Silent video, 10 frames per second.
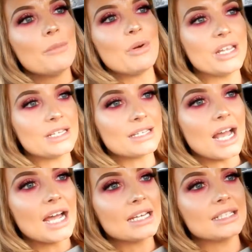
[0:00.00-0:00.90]
But
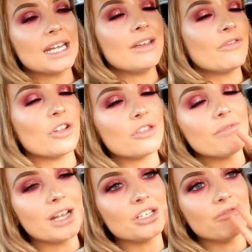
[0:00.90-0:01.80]
inside, even on the
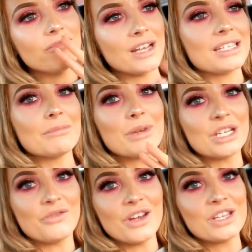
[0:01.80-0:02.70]
resting
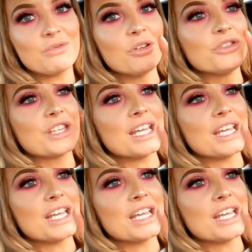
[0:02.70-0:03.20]
bitch face ones,